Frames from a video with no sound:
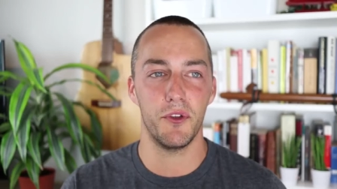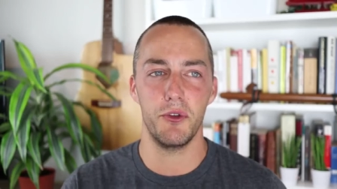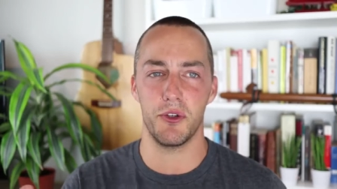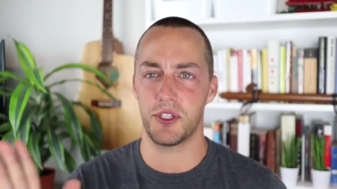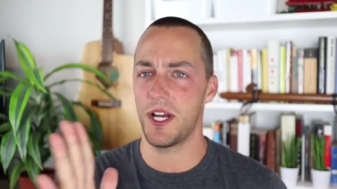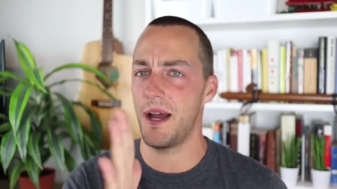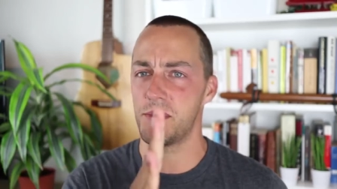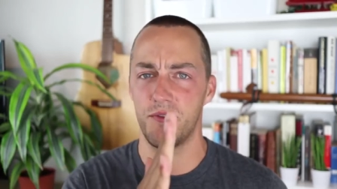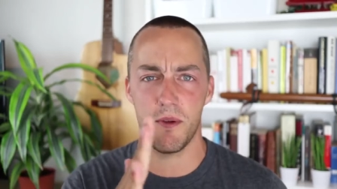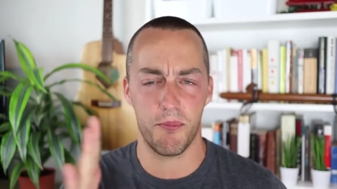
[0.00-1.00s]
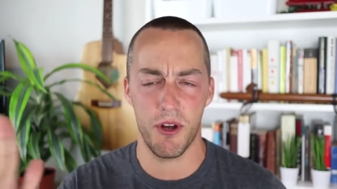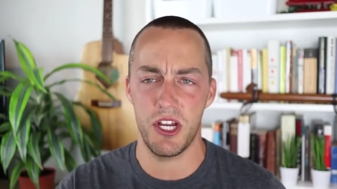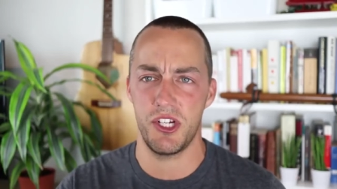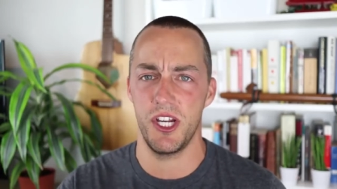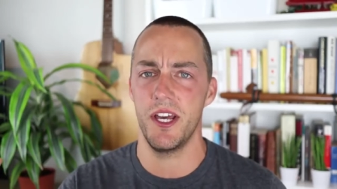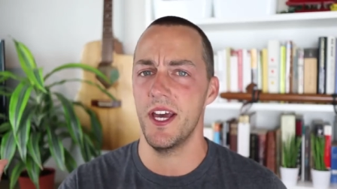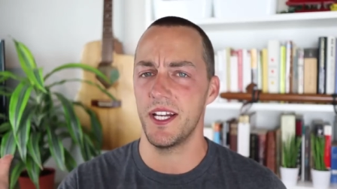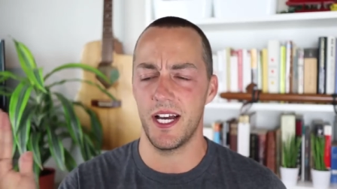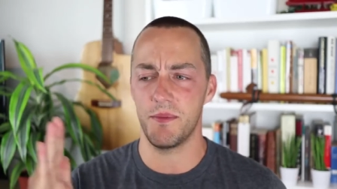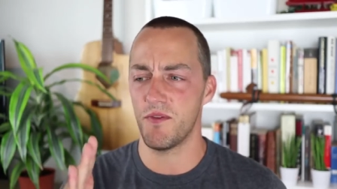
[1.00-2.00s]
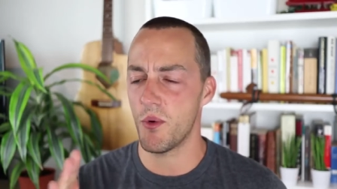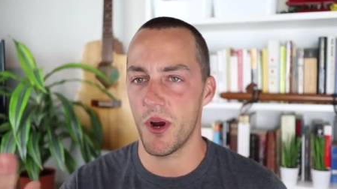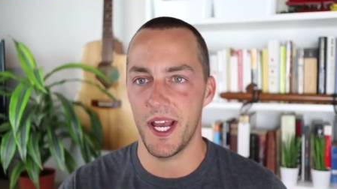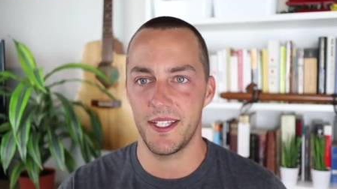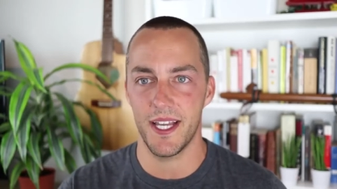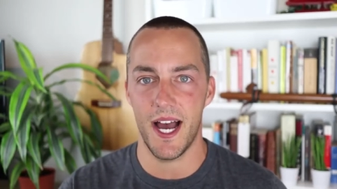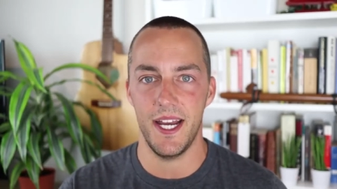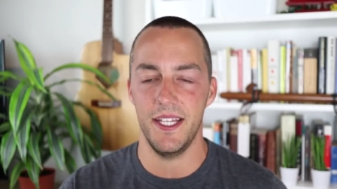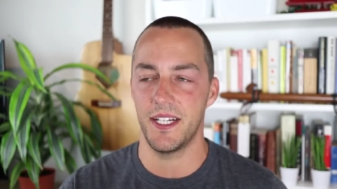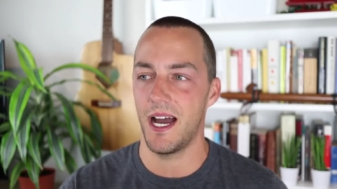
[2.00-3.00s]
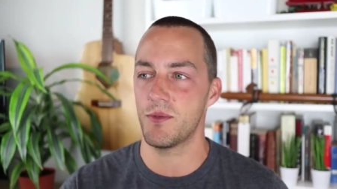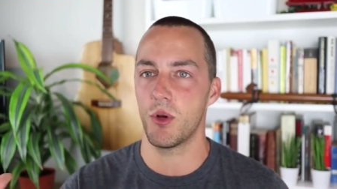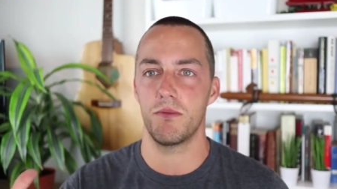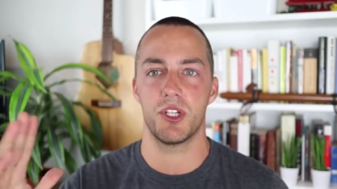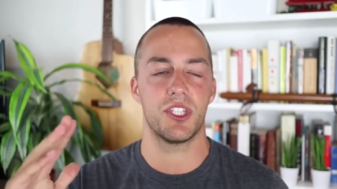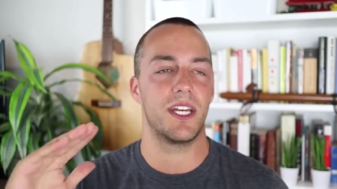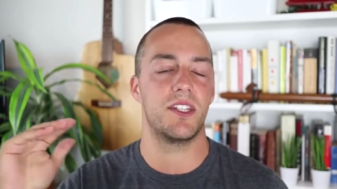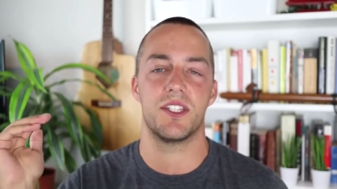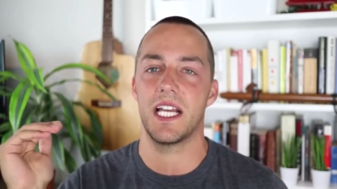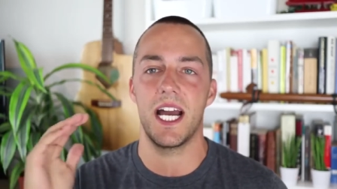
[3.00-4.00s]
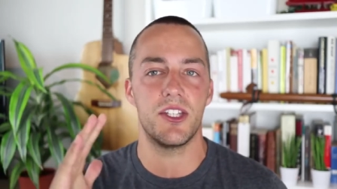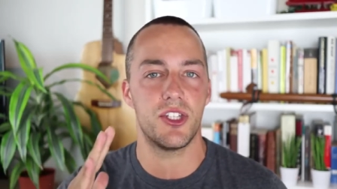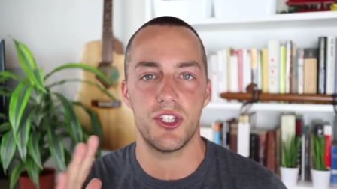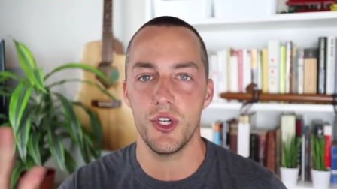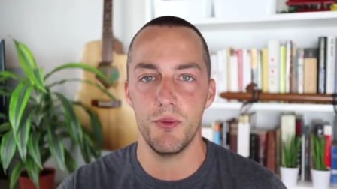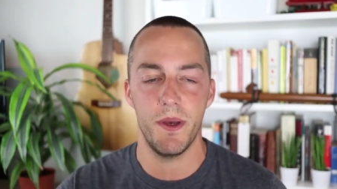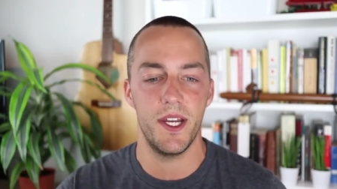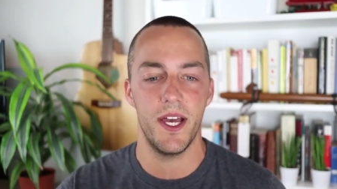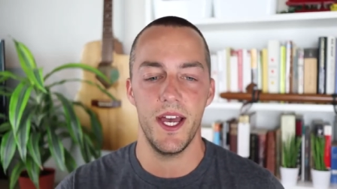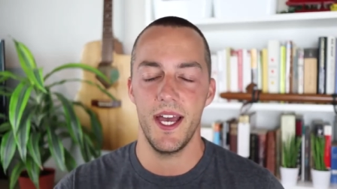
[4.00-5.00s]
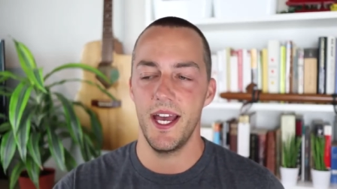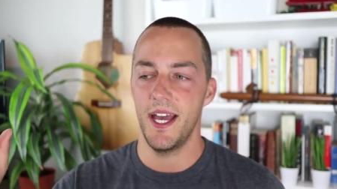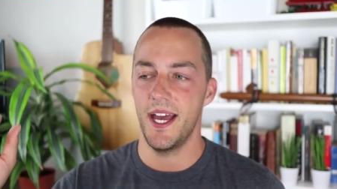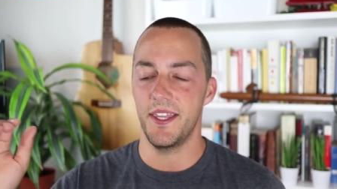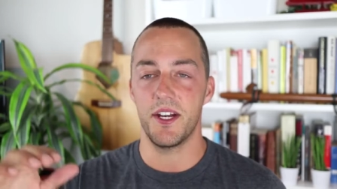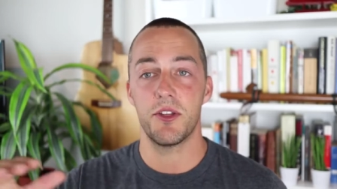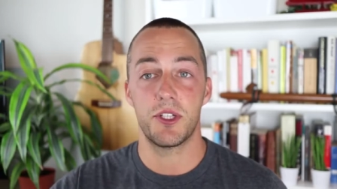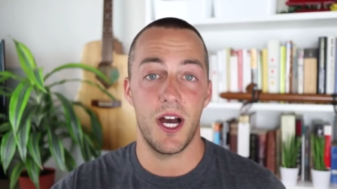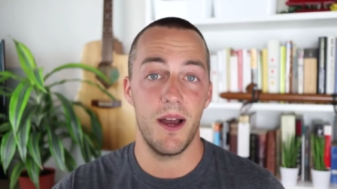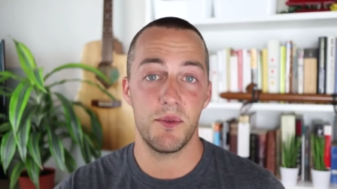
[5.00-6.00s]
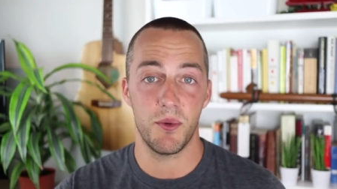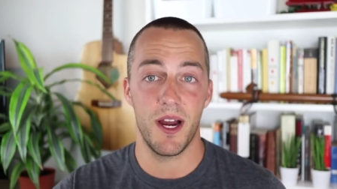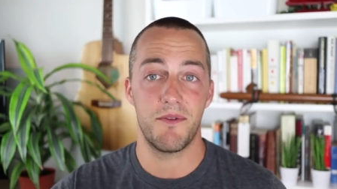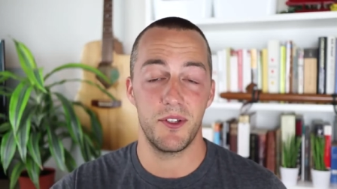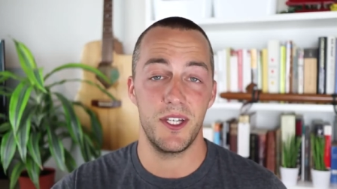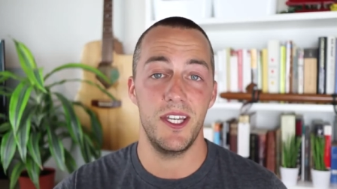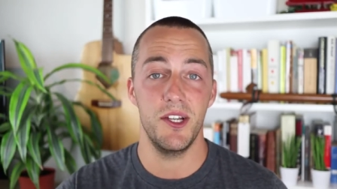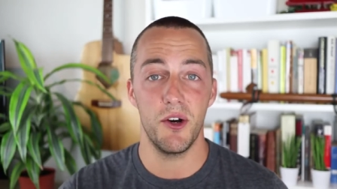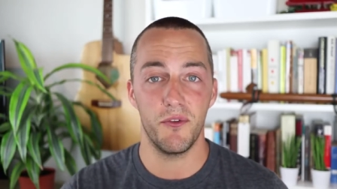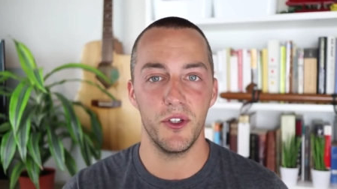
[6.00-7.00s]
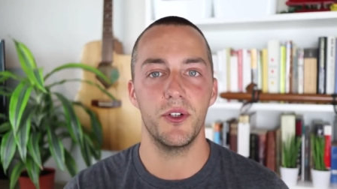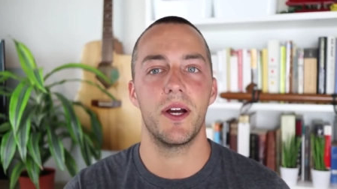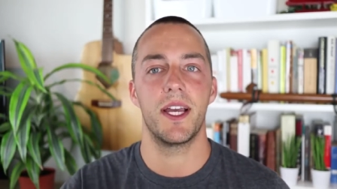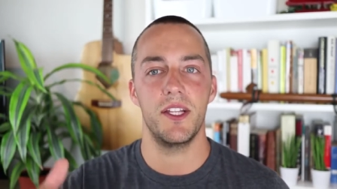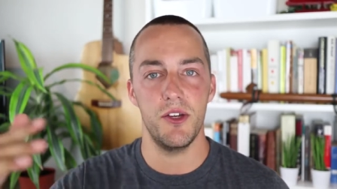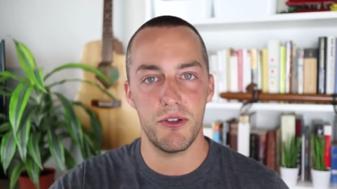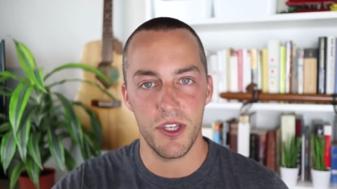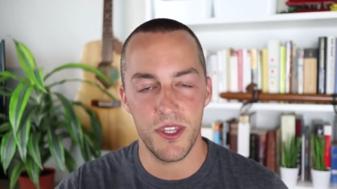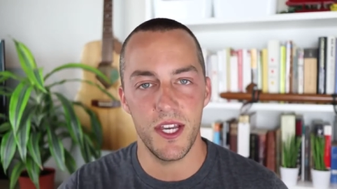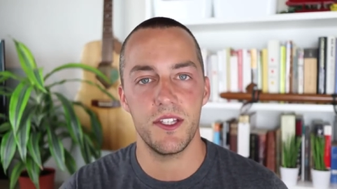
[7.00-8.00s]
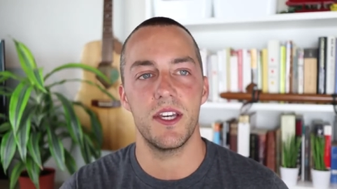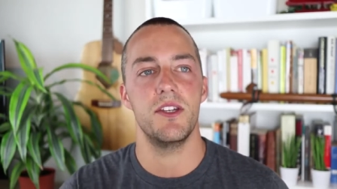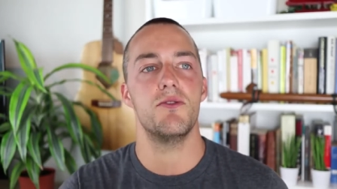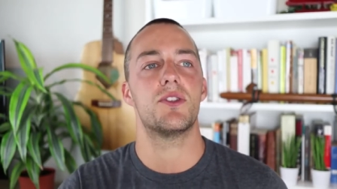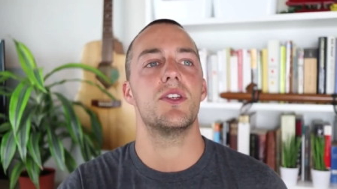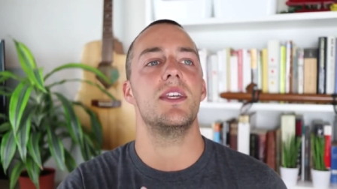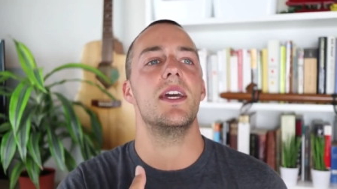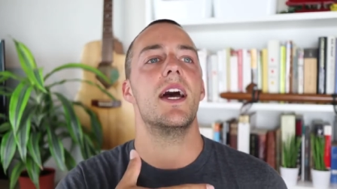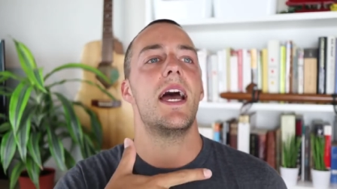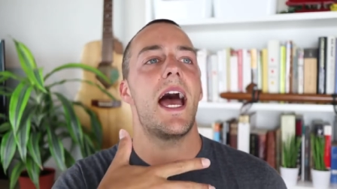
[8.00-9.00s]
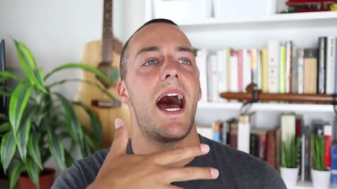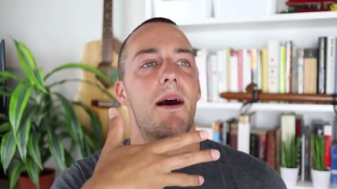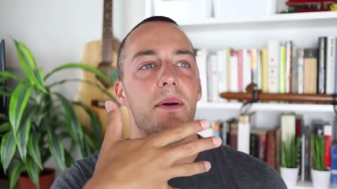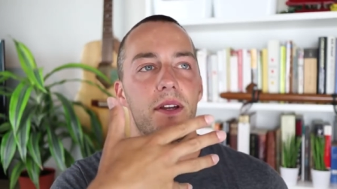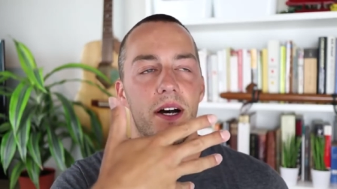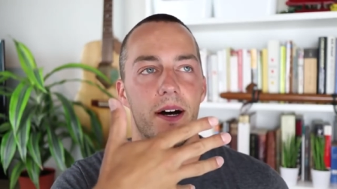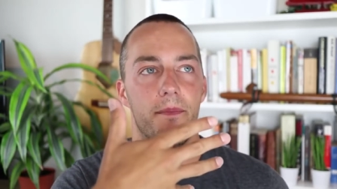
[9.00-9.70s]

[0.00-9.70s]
keto flu. There's times of depression, times of more anxiety, times where I'm just like, this diet's stupid. And then other times where after the keto flu, I get used to things, get used to the habit,